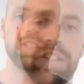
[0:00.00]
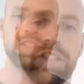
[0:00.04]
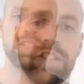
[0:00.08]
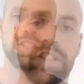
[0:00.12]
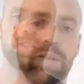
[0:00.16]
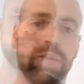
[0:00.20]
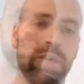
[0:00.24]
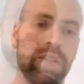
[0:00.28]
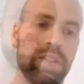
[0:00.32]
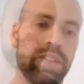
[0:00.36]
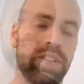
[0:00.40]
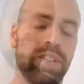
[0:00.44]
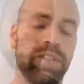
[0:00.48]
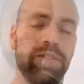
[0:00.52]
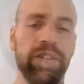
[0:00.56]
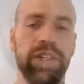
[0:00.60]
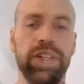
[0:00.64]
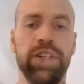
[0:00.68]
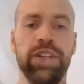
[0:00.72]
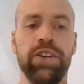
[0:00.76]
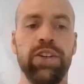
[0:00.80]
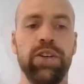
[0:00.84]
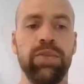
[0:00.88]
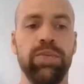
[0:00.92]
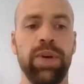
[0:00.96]
So what's this
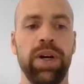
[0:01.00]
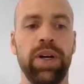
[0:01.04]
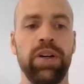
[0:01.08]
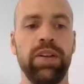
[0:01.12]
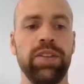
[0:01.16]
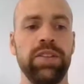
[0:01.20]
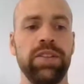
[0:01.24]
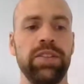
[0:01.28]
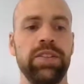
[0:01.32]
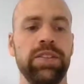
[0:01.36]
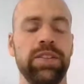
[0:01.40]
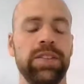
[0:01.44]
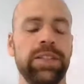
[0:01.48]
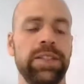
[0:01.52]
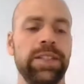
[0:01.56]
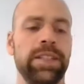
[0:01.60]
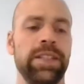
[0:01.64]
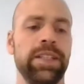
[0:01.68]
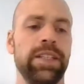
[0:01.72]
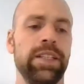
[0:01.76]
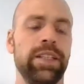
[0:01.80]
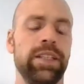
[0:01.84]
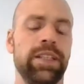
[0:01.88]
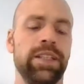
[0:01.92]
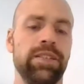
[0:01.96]
video about?
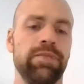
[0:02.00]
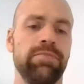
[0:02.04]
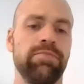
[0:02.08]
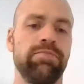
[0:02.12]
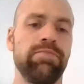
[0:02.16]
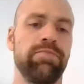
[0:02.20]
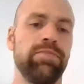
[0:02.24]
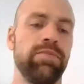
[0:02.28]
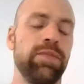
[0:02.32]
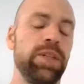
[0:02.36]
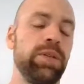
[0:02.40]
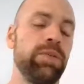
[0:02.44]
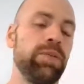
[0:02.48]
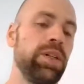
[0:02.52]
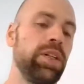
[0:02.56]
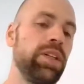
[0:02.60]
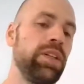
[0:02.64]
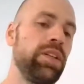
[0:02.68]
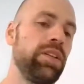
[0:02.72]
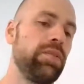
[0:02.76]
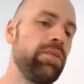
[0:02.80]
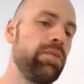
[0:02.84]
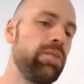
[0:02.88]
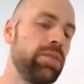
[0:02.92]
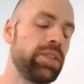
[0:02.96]
We
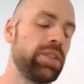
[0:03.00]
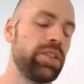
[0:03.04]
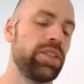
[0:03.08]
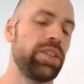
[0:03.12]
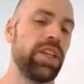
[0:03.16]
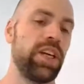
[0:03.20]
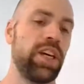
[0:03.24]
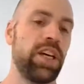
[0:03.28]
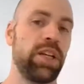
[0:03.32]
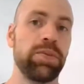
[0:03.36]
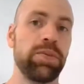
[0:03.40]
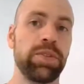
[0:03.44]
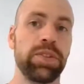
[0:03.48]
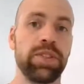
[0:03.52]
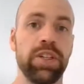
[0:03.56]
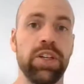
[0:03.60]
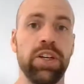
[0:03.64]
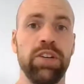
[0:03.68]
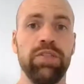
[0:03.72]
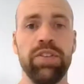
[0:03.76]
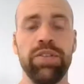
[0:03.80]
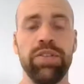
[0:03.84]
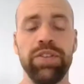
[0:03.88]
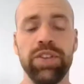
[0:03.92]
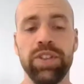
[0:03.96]
will start with an
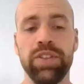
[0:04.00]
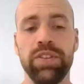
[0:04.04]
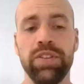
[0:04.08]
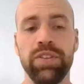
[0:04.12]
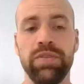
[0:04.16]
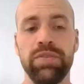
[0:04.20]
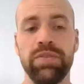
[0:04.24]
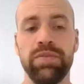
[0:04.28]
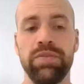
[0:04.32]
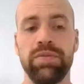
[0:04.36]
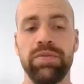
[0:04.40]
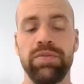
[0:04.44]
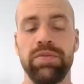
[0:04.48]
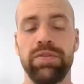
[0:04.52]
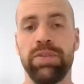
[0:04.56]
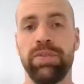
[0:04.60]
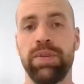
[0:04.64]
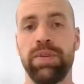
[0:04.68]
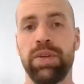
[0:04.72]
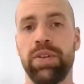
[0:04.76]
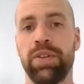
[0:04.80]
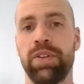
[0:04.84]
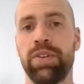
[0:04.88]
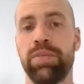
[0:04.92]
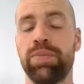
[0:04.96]
overview
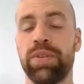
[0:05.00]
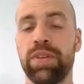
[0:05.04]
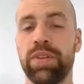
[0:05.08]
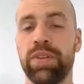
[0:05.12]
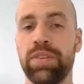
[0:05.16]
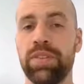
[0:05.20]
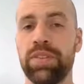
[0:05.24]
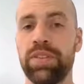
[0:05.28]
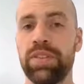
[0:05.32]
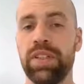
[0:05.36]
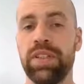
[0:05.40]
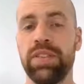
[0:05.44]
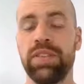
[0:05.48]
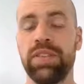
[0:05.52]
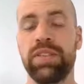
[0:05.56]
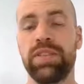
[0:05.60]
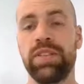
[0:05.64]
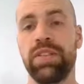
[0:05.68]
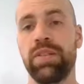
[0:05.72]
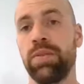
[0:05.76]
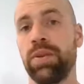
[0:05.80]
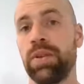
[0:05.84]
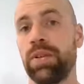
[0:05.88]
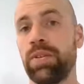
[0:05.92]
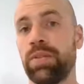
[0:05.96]
about the process,
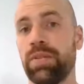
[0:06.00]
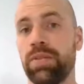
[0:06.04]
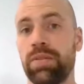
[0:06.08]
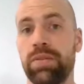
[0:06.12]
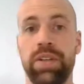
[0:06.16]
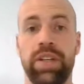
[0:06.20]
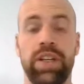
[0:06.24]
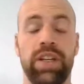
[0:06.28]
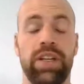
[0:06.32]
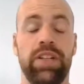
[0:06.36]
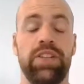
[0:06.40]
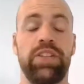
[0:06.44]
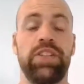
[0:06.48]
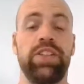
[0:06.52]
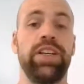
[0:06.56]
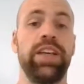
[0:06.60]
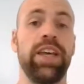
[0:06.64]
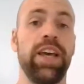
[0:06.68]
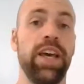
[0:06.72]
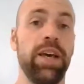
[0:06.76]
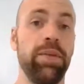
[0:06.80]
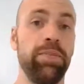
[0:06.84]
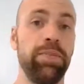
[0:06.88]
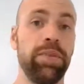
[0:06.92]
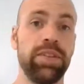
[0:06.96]
so what actually
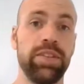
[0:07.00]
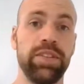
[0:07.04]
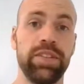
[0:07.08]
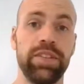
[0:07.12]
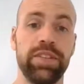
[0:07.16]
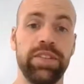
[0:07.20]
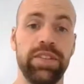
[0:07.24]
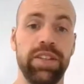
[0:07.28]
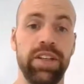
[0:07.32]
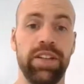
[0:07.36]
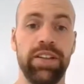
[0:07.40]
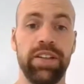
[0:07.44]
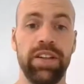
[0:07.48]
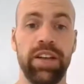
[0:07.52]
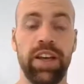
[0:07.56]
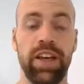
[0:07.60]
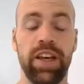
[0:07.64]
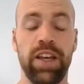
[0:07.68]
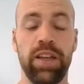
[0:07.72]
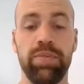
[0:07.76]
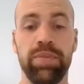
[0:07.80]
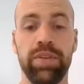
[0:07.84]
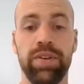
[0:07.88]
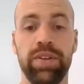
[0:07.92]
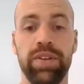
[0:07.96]
happens at an
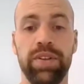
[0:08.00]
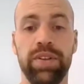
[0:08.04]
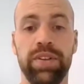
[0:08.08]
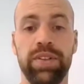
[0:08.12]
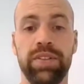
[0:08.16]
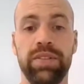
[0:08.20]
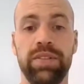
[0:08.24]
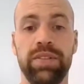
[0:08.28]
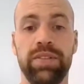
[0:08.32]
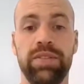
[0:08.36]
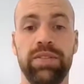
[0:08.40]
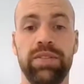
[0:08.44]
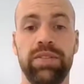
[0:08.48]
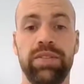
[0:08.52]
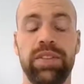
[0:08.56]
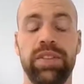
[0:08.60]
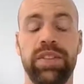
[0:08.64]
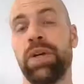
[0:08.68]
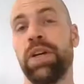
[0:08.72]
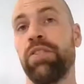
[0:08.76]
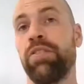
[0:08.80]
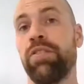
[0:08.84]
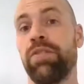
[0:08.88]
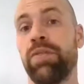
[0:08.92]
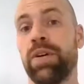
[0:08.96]
iPoint.
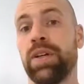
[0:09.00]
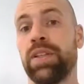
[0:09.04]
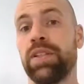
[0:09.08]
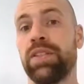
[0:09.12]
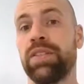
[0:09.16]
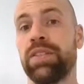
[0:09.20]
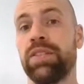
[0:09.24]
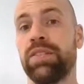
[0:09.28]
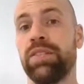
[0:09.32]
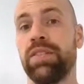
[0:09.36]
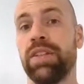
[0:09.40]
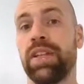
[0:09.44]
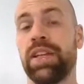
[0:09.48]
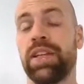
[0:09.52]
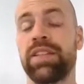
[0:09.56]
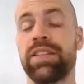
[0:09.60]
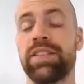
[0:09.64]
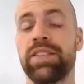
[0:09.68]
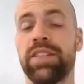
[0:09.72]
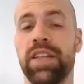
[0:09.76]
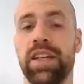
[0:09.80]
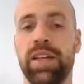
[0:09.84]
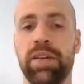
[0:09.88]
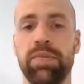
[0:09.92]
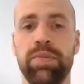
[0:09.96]
We have one
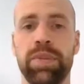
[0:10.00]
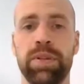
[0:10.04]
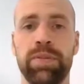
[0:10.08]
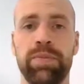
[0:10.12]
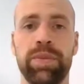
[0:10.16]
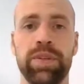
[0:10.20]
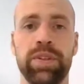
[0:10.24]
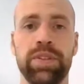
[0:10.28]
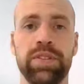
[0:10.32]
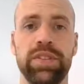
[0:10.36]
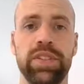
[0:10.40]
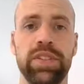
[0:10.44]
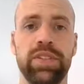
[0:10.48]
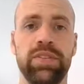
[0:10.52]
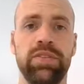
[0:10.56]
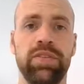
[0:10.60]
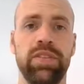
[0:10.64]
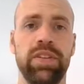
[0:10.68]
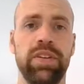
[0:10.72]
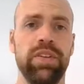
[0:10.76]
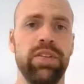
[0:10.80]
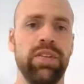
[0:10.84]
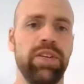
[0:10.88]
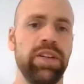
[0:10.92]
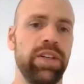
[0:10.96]
example process
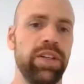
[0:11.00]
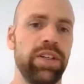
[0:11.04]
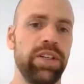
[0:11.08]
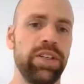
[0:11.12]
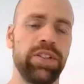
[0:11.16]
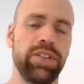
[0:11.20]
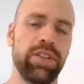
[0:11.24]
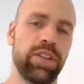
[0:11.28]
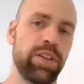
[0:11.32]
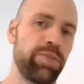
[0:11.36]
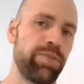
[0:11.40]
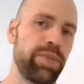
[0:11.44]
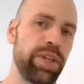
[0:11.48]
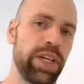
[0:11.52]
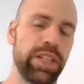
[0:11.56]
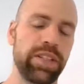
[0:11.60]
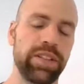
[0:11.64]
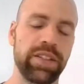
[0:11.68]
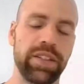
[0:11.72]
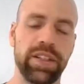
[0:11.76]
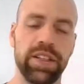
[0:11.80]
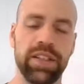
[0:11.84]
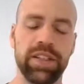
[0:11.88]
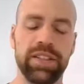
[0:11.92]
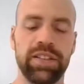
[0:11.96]
flow. I took a
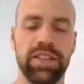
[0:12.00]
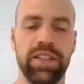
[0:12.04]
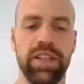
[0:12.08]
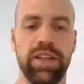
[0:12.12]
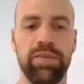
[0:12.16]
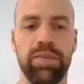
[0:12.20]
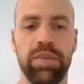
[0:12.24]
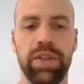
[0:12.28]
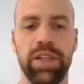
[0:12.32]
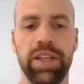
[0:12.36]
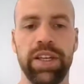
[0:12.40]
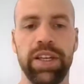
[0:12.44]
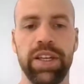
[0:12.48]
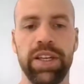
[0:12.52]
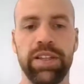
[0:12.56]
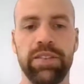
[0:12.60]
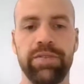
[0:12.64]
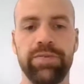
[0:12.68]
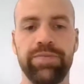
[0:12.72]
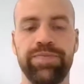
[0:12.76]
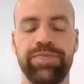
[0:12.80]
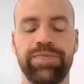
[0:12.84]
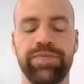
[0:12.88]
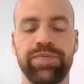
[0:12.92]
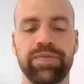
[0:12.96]
practical example
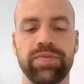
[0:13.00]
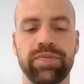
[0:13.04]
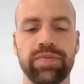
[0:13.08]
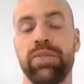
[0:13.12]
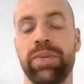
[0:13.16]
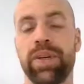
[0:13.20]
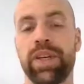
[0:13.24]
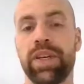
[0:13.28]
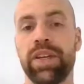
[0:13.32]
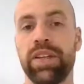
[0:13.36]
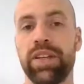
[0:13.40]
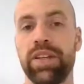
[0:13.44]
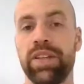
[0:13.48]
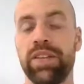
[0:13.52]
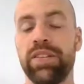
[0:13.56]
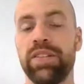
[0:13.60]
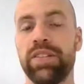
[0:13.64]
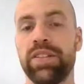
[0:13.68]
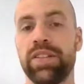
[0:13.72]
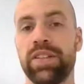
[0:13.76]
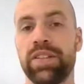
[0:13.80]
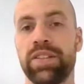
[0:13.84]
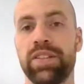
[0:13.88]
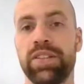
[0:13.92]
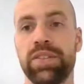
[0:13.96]
again to make it
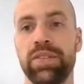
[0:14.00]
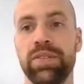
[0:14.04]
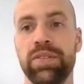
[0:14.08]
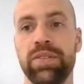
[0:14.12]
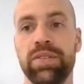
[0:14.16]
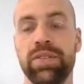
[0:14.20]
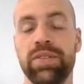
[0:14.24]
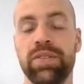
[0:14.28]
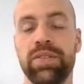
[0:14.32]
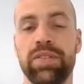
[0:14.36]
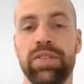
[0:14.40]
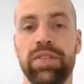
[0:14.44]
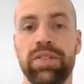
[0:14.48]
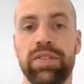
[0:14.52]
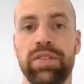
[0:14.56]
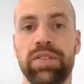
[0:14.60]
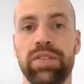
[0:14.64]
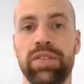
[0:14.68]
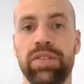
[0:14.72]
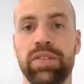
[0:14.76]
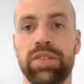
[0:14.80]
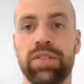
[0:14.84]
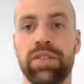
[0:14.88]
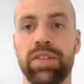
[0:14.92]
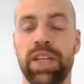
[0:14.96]
easier to
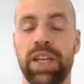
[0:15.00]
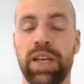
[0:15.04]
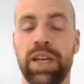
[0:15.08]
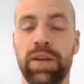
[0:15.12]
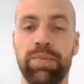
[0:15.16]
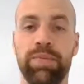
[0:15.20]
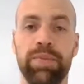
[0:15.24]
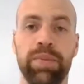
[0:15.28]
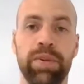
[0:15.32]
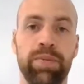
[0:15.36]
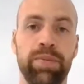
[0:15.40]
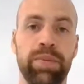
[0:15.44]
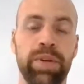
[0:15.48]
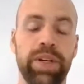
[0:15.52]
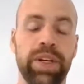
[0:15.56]
get the